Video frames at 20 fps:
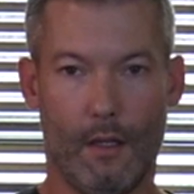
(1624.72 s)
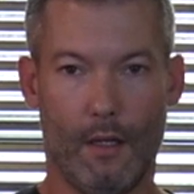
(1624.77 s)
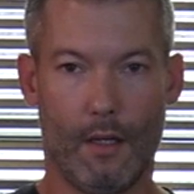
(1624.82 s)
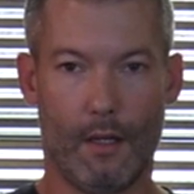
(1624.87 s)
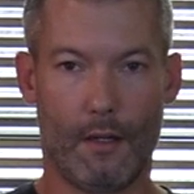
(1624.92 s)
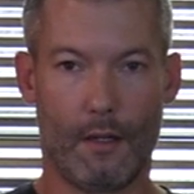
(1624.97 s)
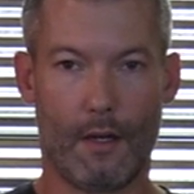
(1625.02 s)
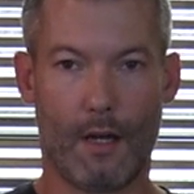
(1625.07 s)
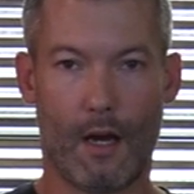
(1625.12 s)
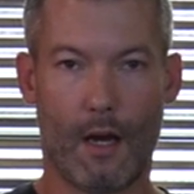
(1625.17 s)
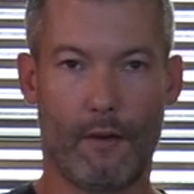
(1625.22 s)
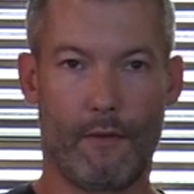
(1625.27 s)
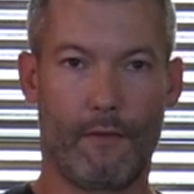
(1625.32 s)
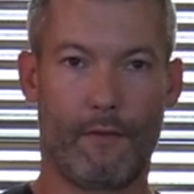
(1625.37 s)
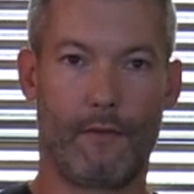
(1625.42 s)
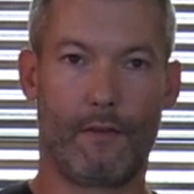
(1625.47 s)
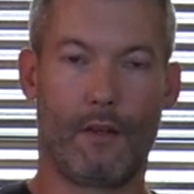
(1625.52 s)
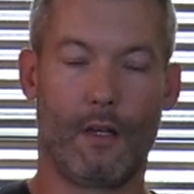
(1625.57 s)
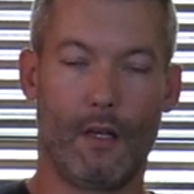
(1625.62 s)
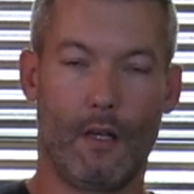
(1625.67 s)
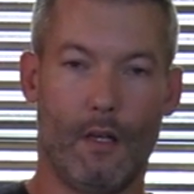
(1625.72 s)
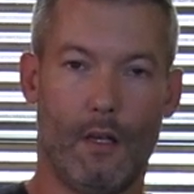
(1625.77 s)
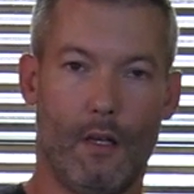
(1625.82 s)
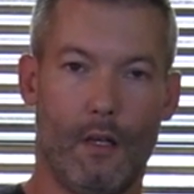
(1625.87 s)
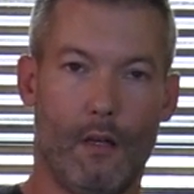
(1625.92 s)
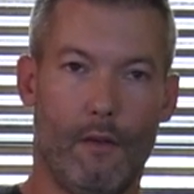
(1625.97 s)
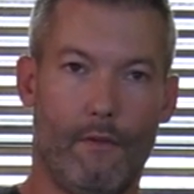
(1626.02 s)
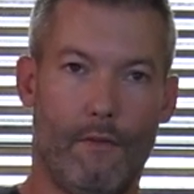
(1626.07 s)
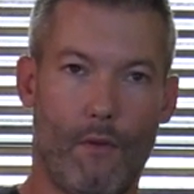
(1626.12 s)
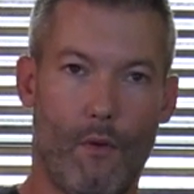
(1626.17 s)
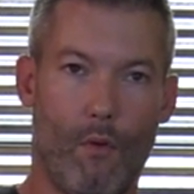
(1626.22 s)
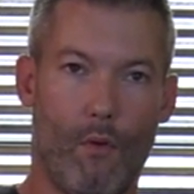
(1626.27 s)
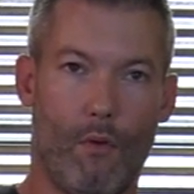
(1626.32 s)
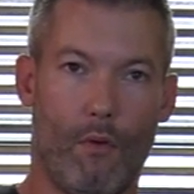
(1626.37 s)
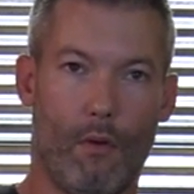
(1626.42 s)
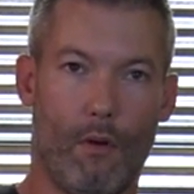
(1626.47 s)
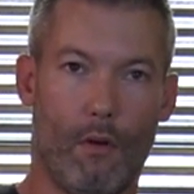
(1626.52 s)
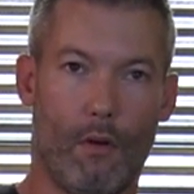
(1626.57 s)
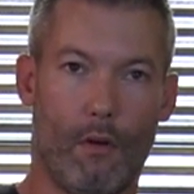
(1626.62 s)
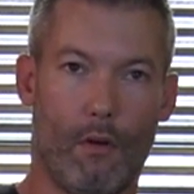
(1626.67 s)
enough
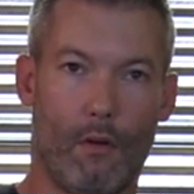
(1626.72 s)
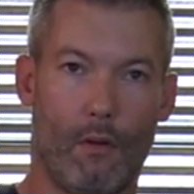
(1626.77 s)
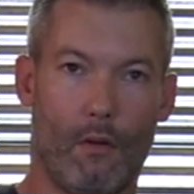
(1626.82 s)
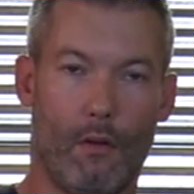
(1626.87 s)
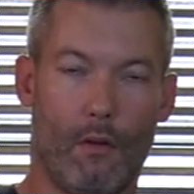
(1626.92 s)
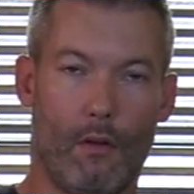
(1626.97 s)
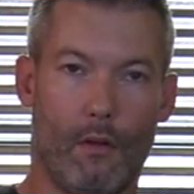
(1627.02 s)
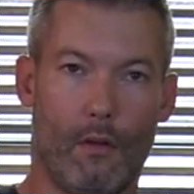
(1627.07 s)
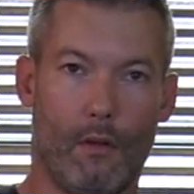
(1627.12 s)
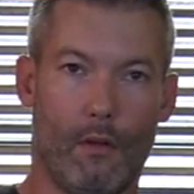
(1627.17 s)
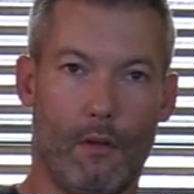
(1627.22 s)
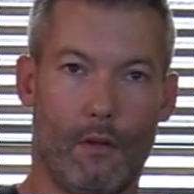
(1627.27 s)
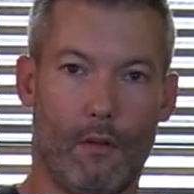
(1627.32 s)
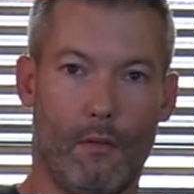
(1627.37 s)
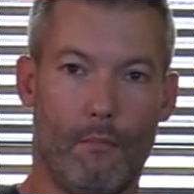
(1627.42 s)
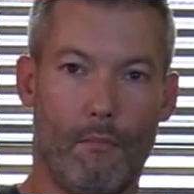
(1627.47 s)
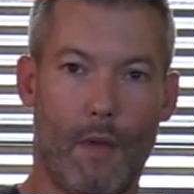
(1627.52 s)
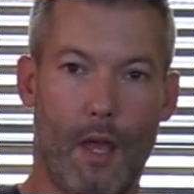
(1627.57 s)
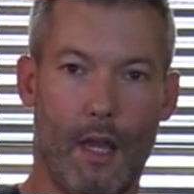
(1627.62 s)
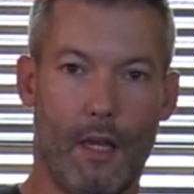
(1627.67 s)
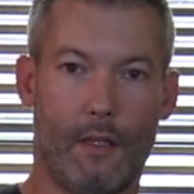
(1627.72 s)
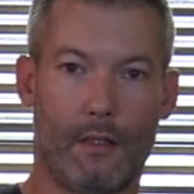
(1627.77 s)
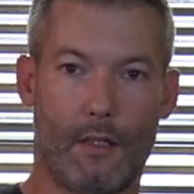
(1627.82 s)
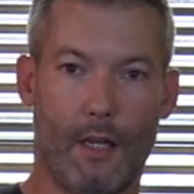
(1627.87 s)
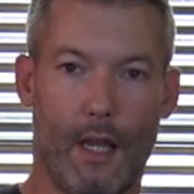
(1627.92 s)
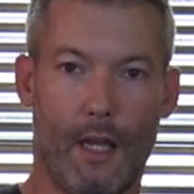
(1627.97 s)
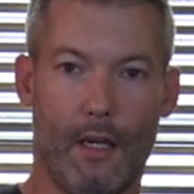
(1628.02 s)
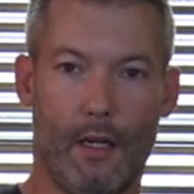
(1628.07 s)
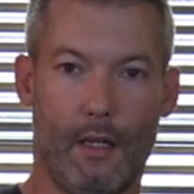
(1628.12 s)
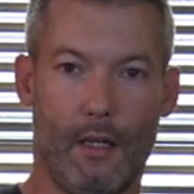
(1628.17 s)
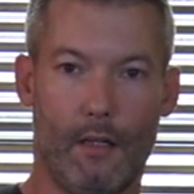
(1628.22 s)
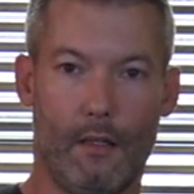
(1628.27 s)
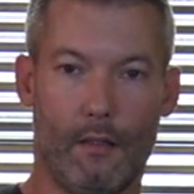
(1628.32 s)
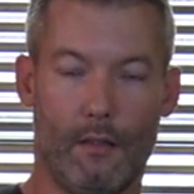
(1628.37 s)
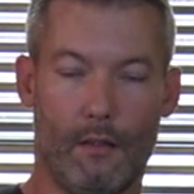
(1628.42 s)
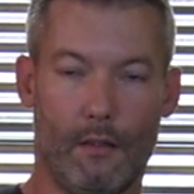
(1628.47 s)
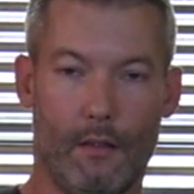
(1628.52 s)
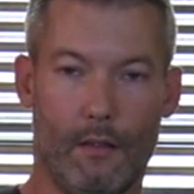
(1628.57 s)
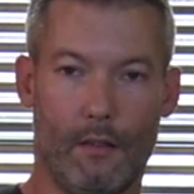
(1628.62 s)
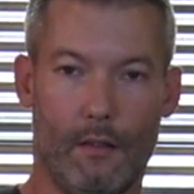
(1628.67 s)
for
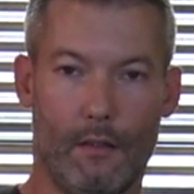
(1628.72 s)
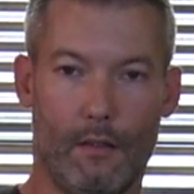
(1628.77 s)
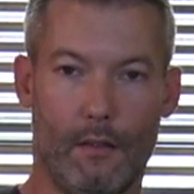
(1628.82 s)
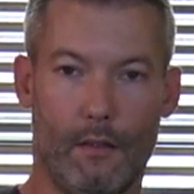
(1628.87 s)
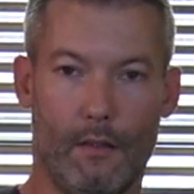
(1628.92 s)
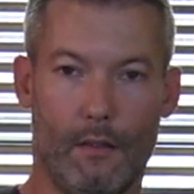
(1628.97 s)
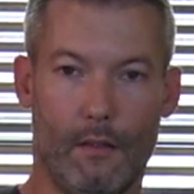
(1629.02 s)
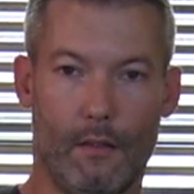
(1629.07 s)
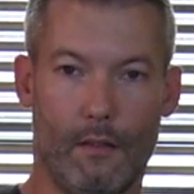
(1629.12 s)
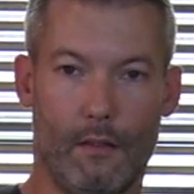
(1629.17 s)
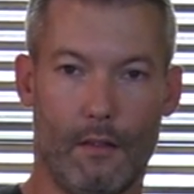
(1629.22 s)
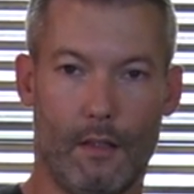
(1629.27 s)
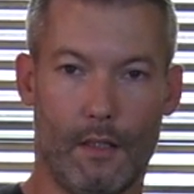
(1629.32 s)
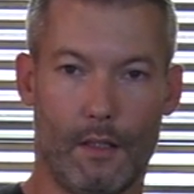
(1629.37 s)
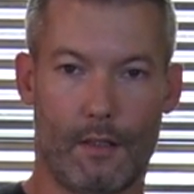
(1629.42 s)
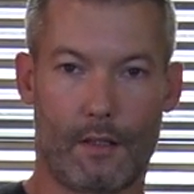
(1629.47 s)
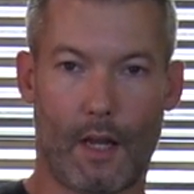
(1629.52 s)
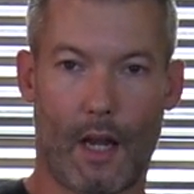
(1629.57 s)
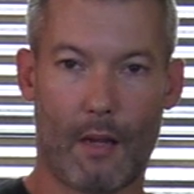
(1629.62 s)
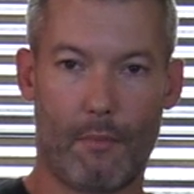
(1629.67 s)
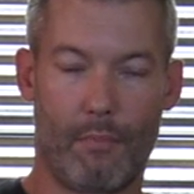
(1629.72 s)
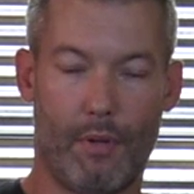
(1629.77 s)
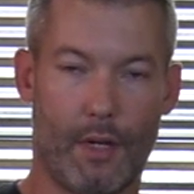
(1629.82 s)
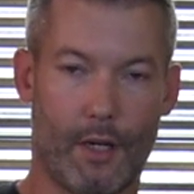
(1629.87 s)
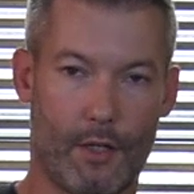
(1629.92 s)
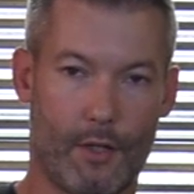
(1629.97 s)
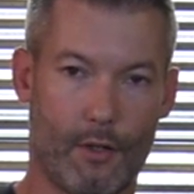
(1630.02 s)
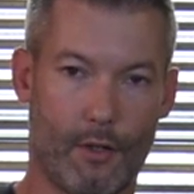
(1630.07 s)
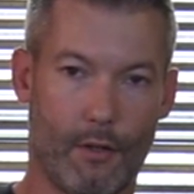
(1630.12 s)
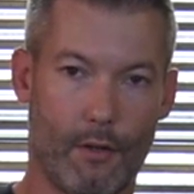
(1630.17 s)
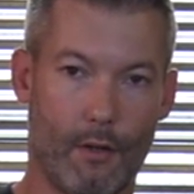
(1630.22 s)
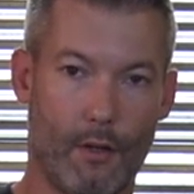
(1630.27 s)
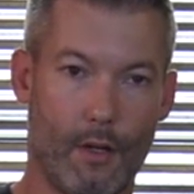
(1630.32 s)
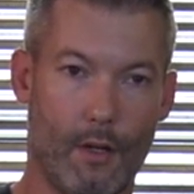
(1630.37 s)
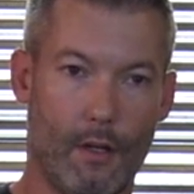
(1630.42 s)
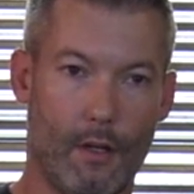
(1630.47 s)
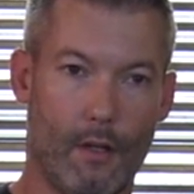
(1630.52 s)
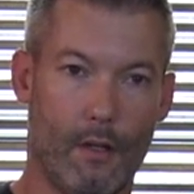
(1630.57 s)
maintaining a sight picture